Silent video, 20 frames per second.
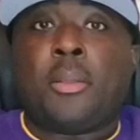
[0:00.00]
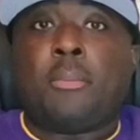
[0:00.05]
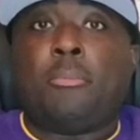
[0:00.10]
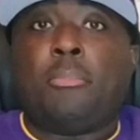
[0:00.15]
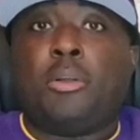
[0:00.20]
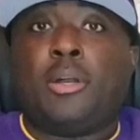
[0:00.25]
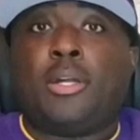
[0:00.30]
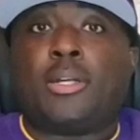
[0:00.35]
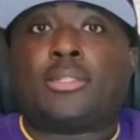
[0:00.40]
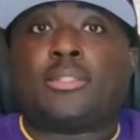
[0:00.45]

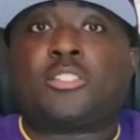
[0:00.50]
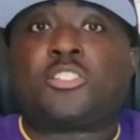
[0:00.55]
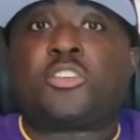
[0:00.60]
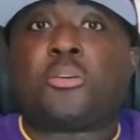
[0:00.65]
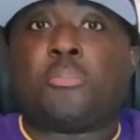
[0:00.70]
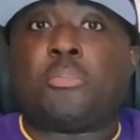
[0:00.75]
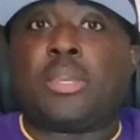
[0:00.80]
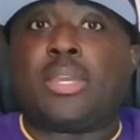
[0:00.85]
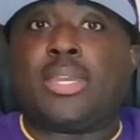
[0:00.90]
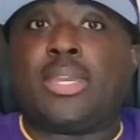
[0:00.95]
But
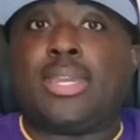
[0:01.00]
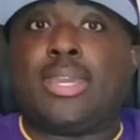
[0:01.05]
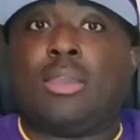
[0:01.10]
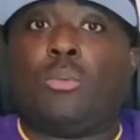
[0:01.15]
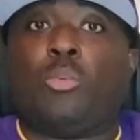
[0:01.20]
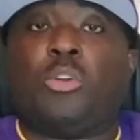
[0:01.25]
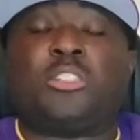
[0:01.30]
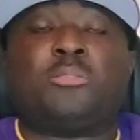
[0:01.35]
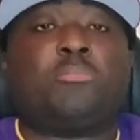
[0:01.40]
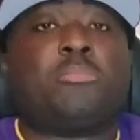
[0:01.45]
to me,
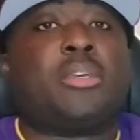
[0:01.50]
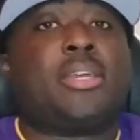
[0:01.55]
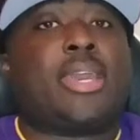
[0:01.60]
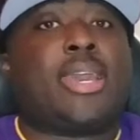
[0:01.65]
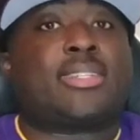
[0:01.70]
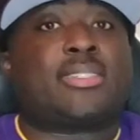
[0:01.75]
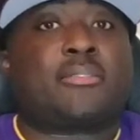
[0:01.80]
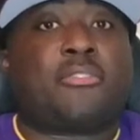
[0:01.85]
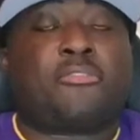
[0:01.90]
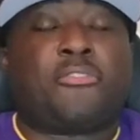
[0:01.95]
it wouldn't be
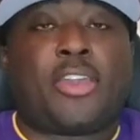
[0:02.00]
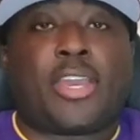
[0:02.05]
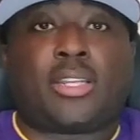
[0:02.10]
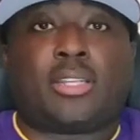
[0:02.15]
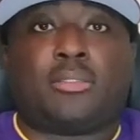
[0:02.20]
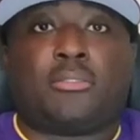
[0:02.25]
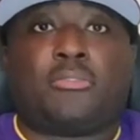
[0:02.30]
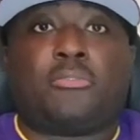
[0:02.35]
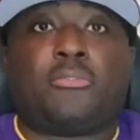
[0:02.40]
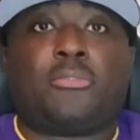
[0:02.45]
as
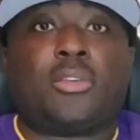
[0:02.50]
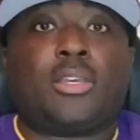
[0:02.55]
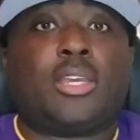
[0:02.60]
effective